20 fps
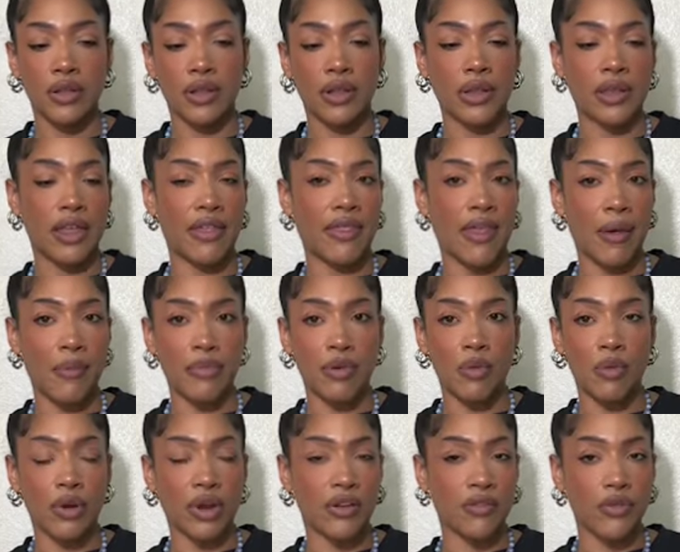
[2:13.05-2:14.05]
let that be
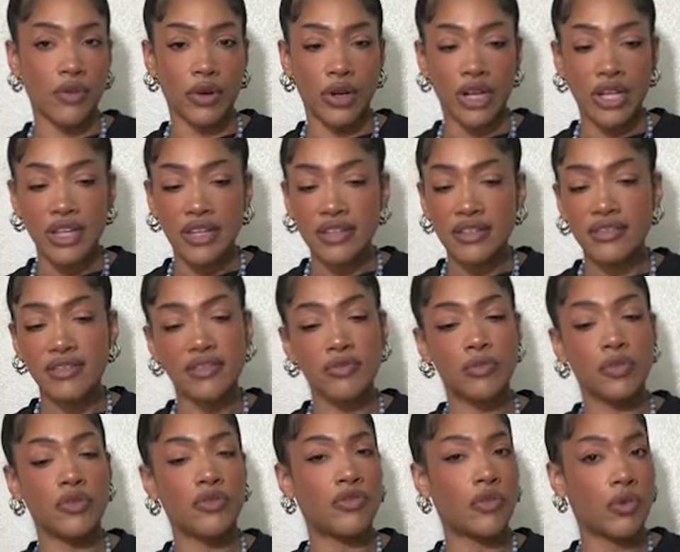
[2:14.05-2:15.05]
whatever it is and
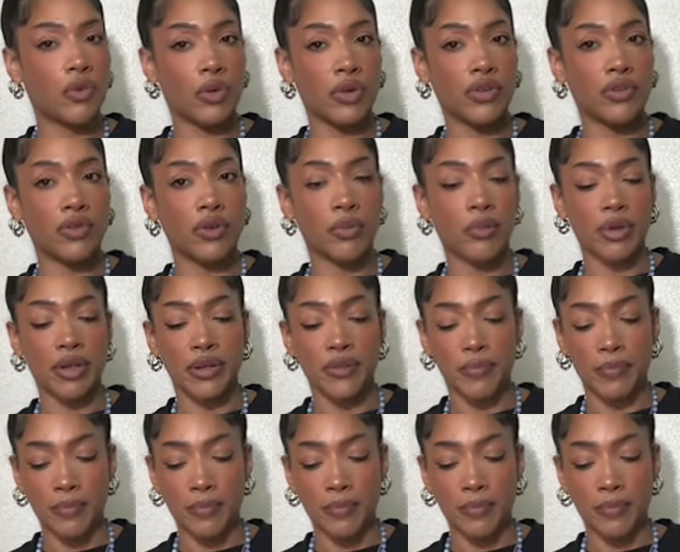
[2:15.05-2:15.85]
move forward from it